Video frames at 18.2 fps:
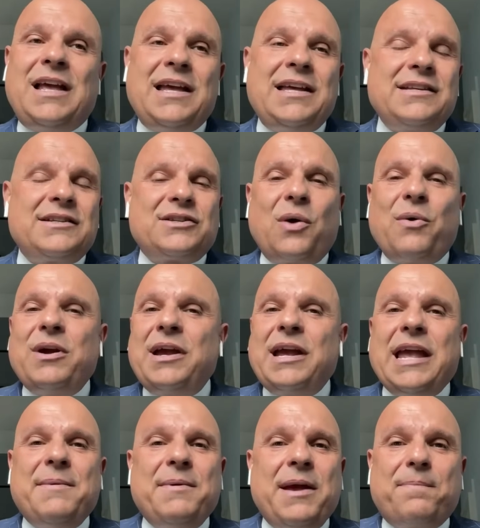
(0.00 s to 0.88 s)
So
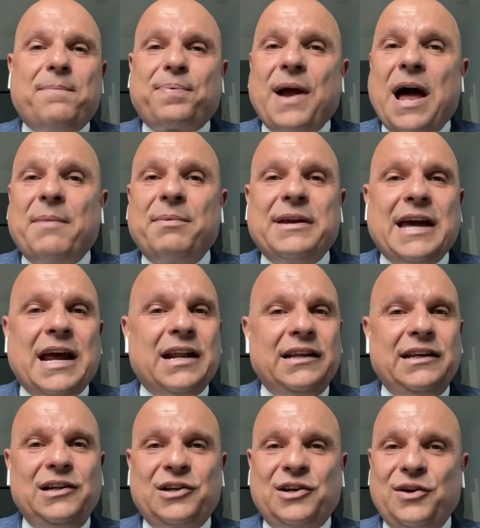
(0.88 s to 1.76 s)
it probably got a
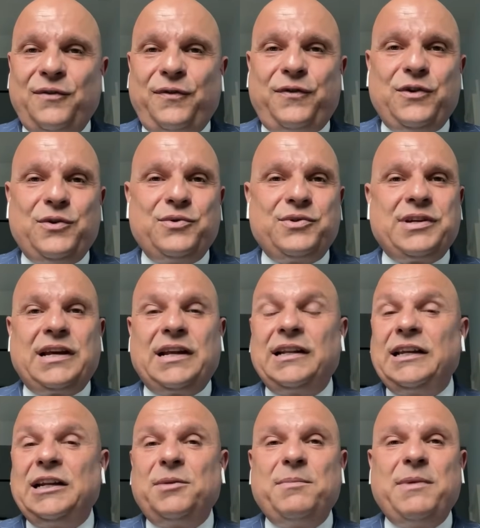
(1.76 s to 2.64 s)
little confusing, a
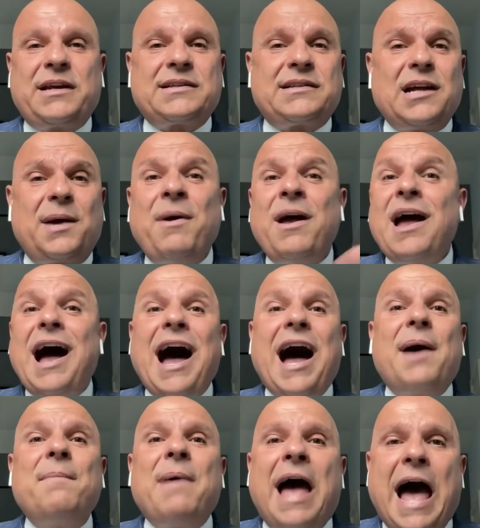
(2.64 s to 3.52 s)
little mixed up.
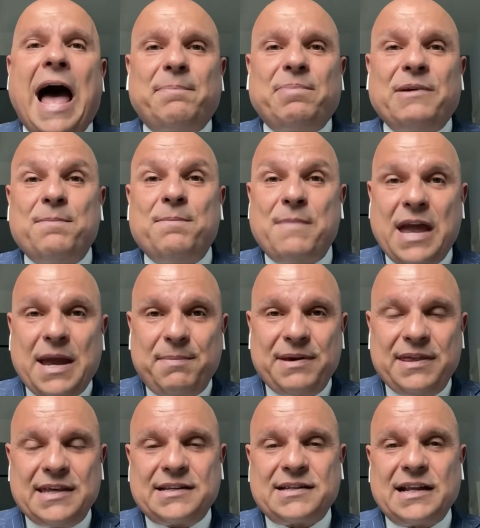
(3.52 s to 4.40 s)
I'm happy.
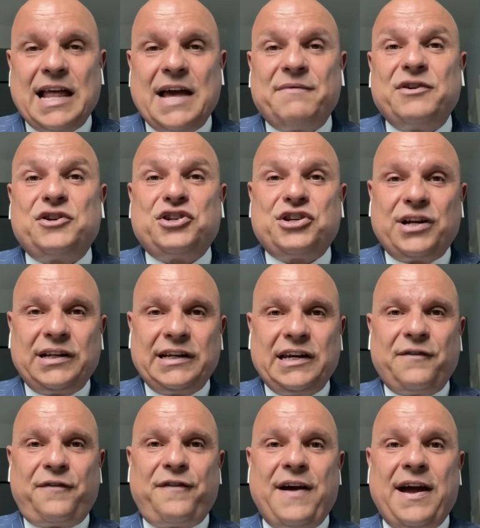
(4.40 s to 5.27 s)
Maybe this will have a
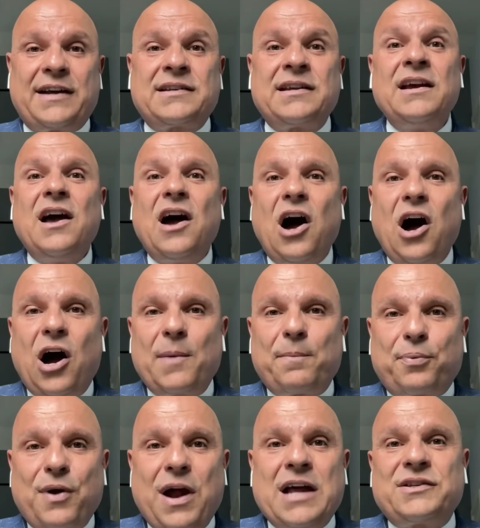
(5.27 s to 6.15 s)
chilling effect
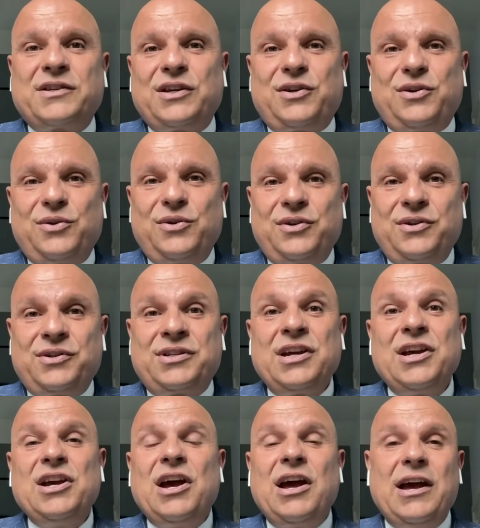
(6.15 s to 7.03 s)
on prosecutors
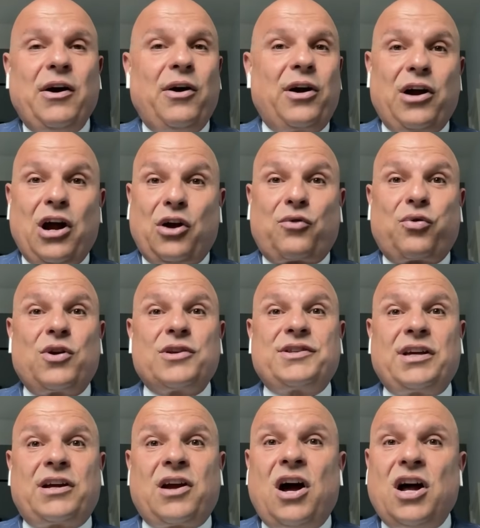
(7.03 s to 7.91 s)

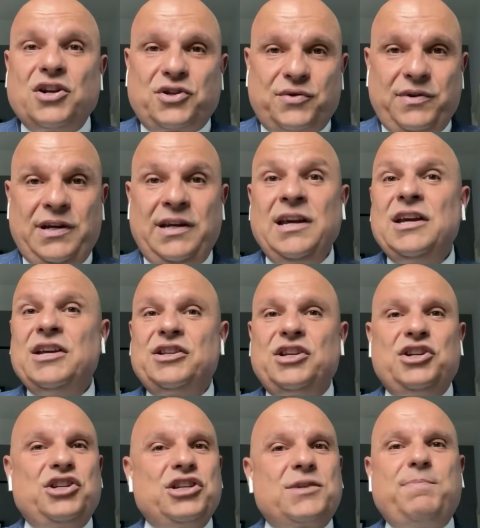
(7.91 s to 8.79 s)
across the country
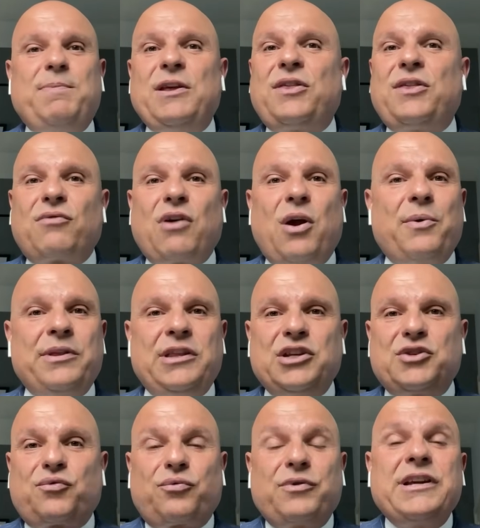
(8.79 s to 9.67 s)
to just be throwing
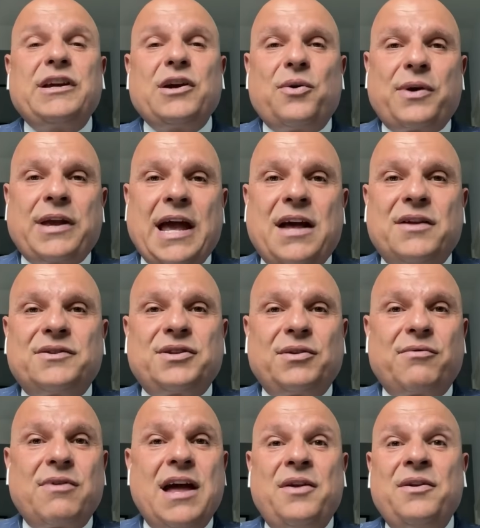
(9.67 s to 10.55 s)
these RICO counts
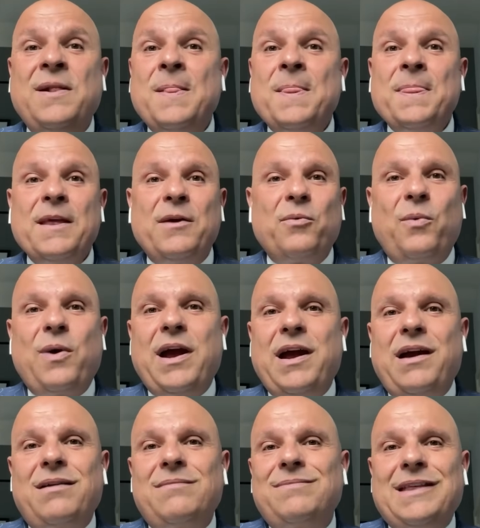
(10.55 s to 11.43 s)
around
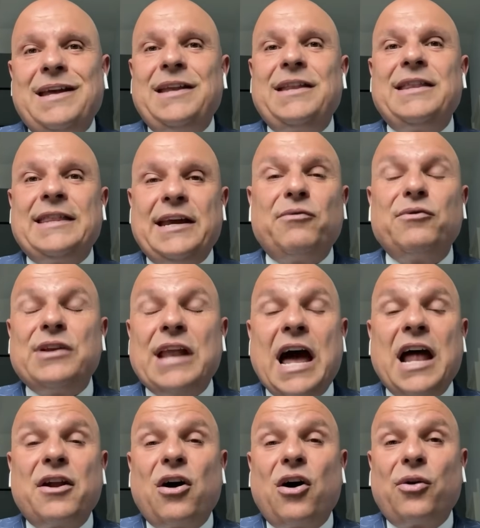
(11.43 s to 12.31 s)
where they
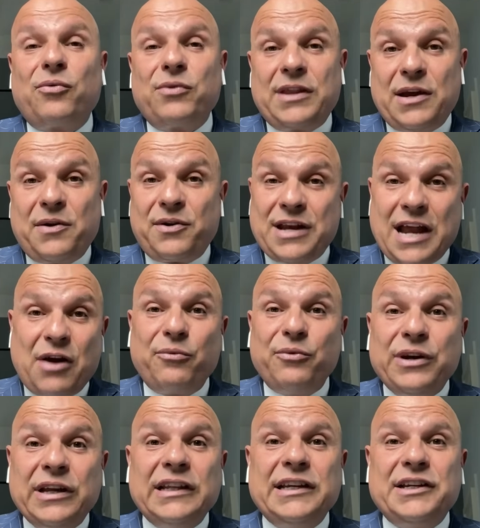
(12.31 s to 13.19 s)
are
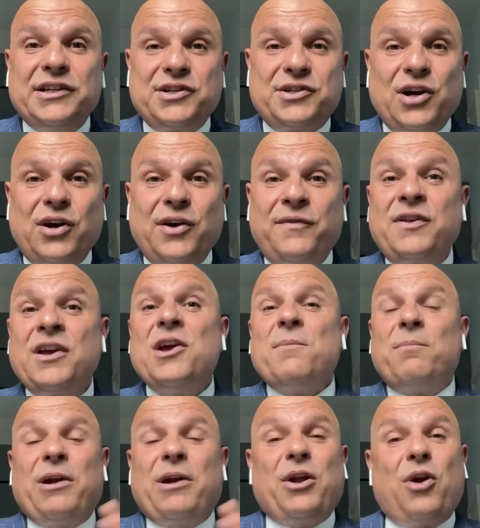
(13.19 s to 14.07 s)
not really deserved.
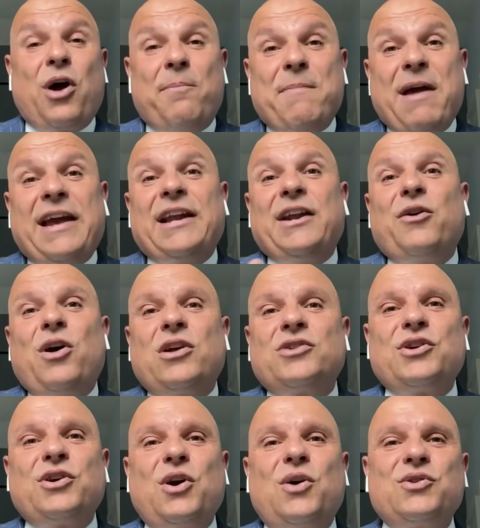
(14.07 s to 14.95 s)
But Megan, it
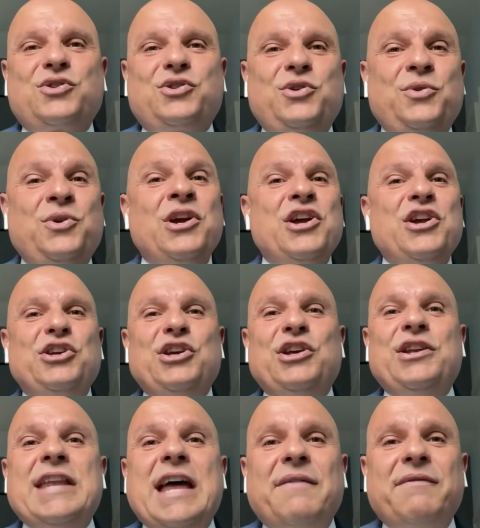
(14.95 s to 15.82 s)
also goes to,
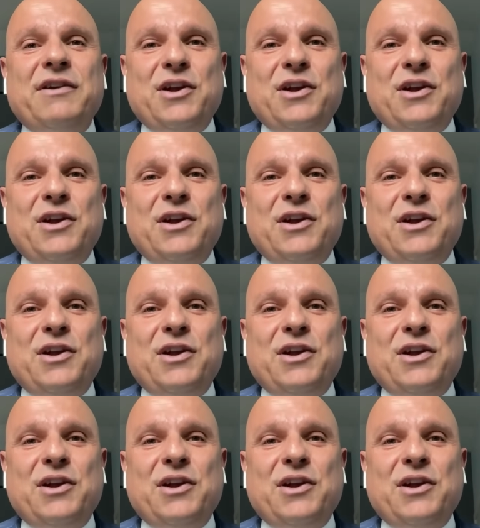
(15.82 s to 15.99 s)
you never